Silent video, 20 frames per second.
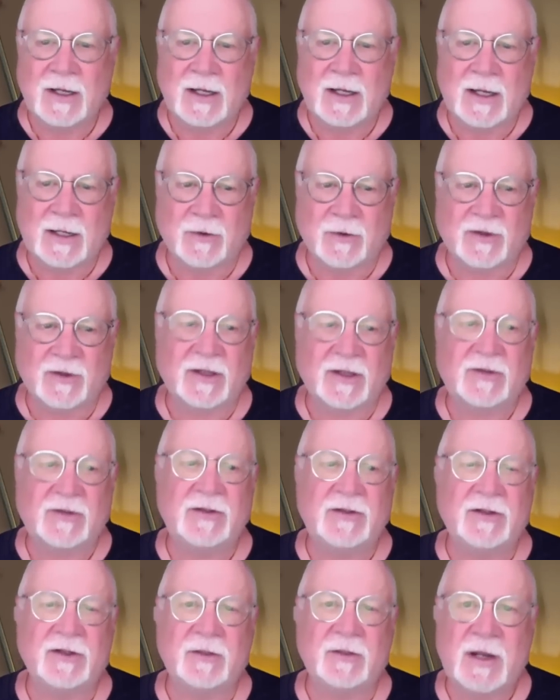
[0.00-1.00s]
and there's
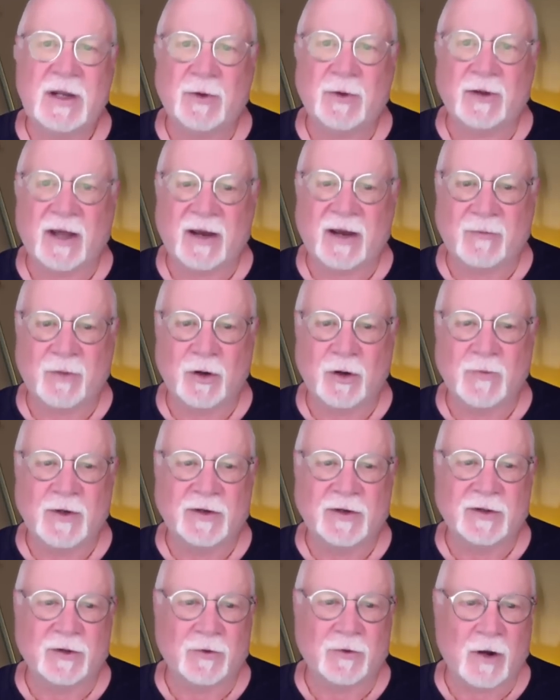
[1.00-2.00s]
66 people that have
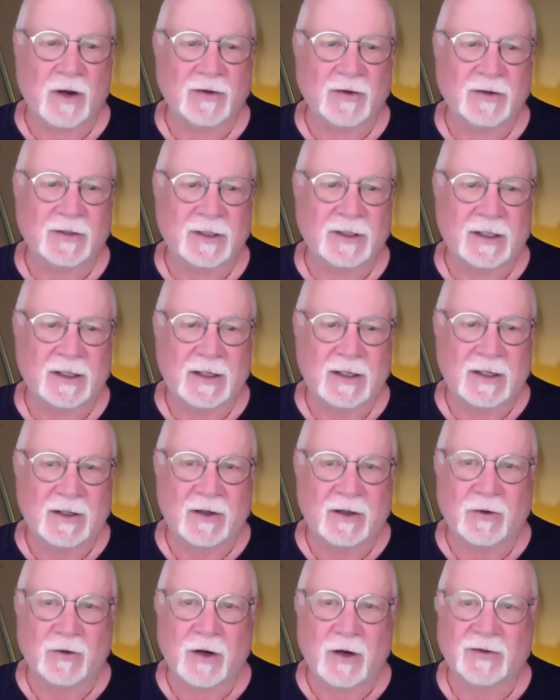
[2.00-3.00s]
permits across
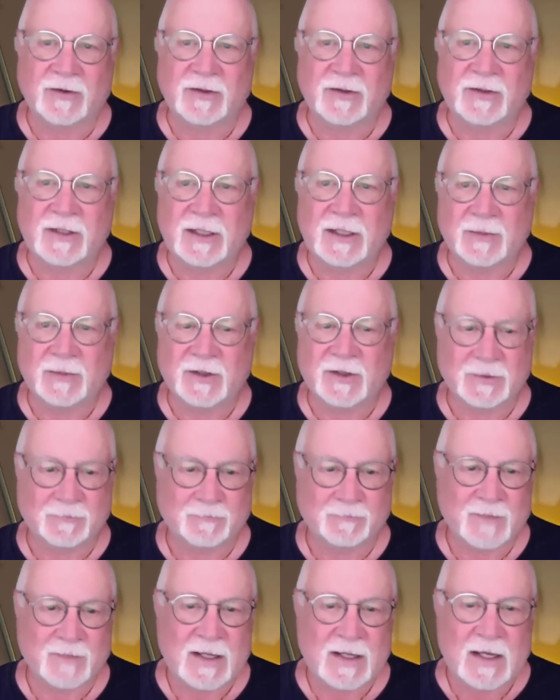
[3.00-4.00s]
the teams.
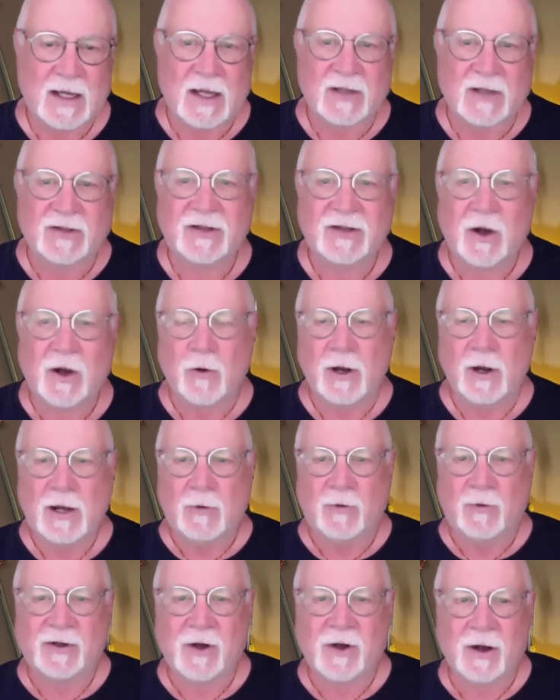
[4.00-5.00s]
So
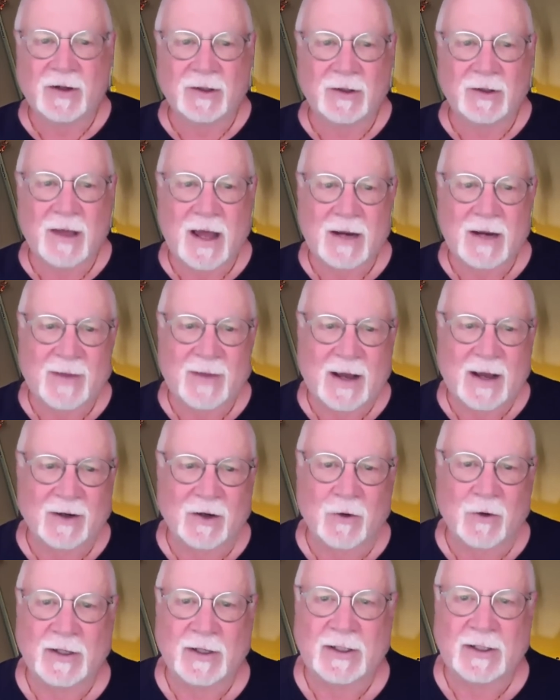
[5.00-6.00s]
we talked a lot about
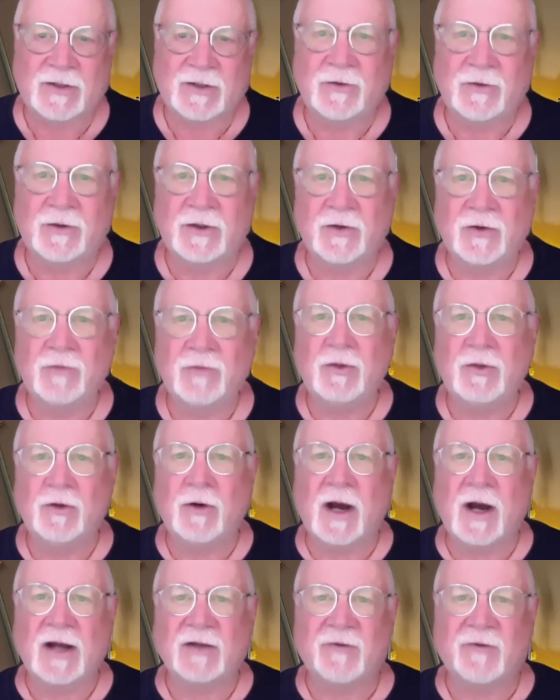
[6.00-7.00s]
going into the Khumbu
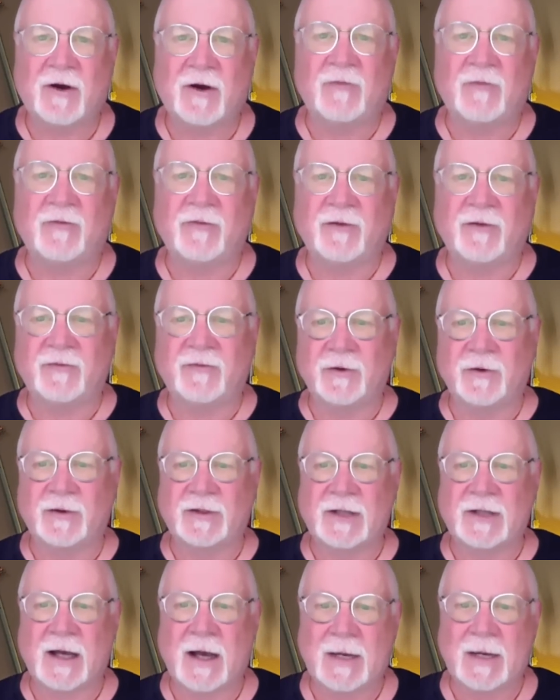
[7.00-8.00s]
Icefall for the
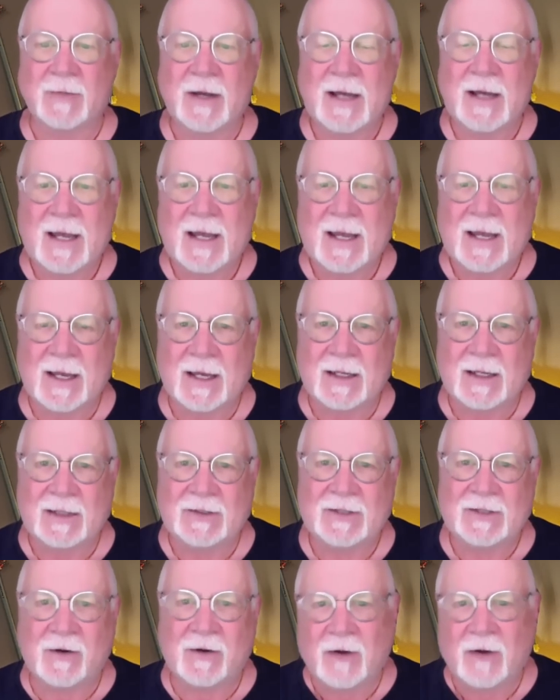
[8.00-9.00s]
first time.
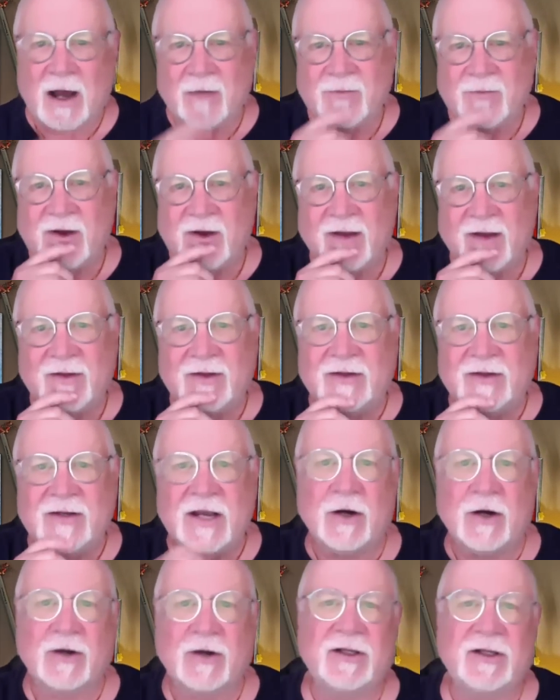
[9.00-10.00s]
And, I've done these
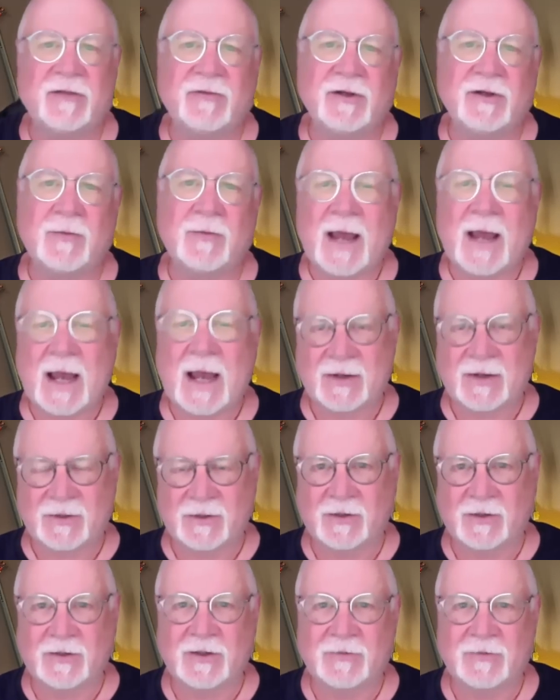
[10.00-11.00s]
narratives in the past.
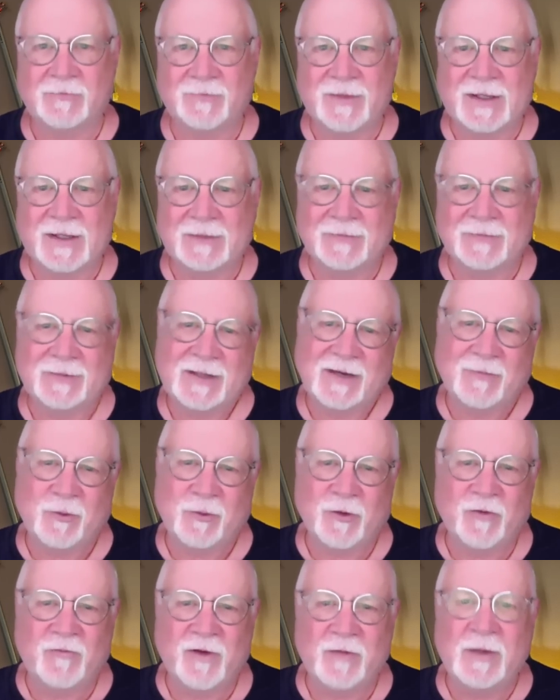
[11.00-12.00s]
They're
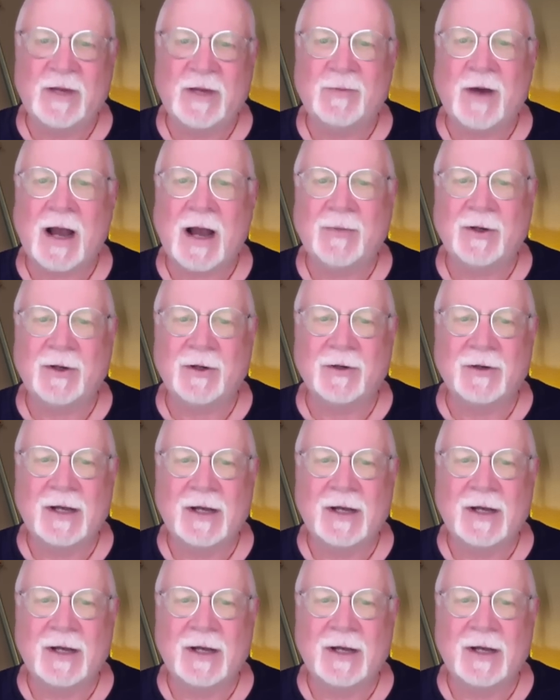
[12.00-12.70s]
proven to be popular.